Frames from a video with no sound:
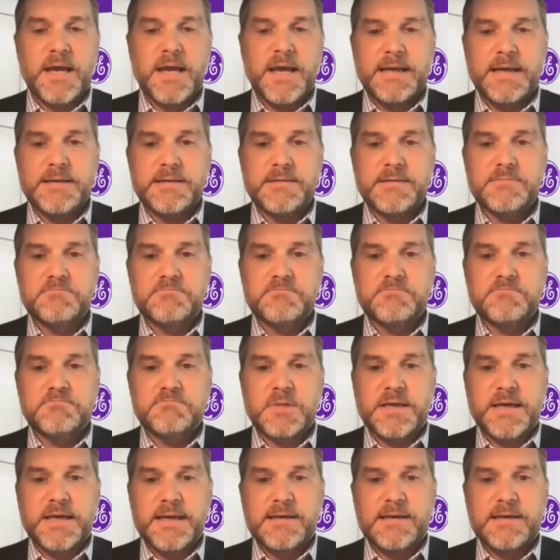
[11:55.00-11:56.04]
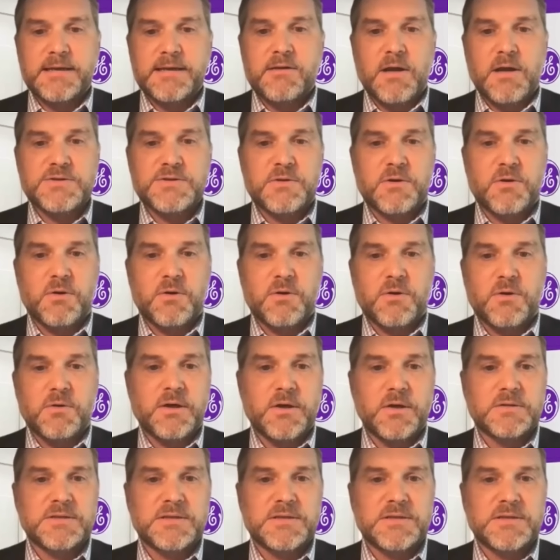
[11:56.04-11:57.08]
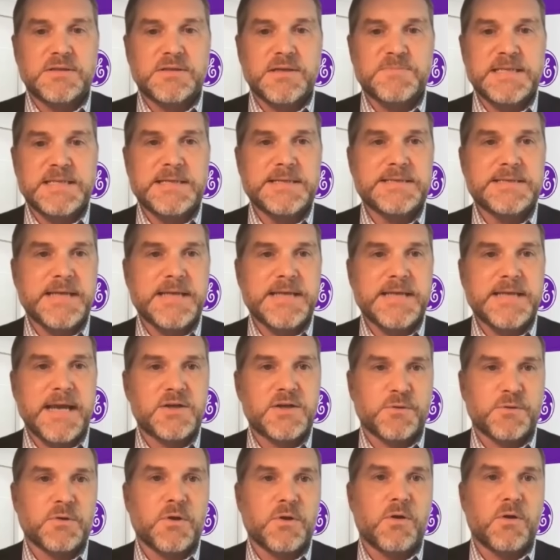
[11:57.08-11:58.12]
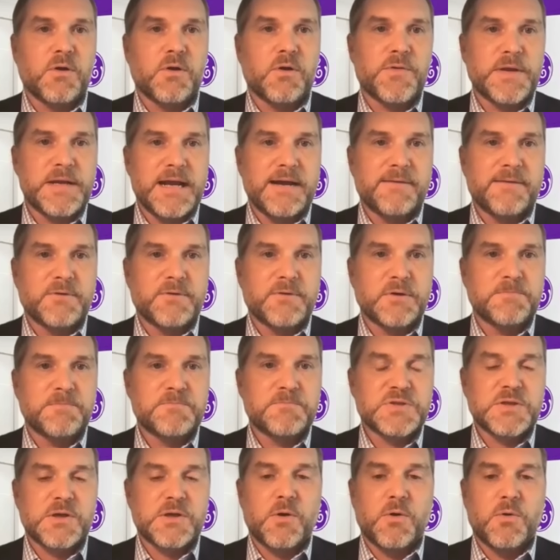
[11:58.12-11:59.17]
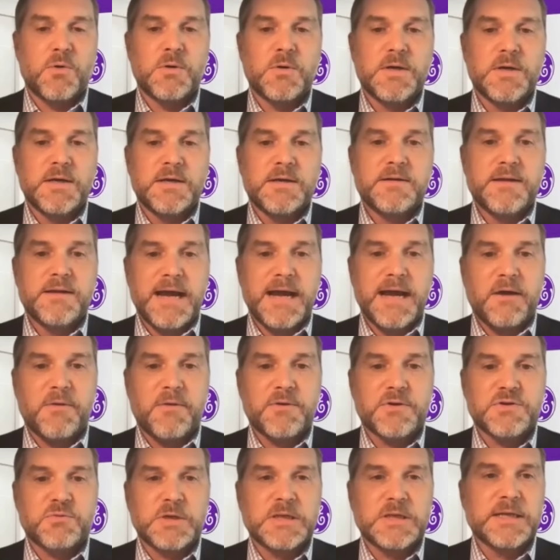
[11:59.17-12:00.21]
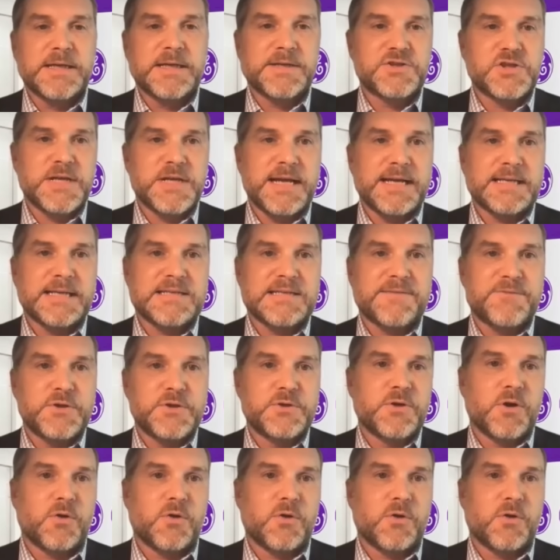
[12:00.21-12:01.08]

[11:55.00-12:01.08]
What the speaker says: And again, clients are holding on to CT scanners for longer than ever. So now there's really a chance,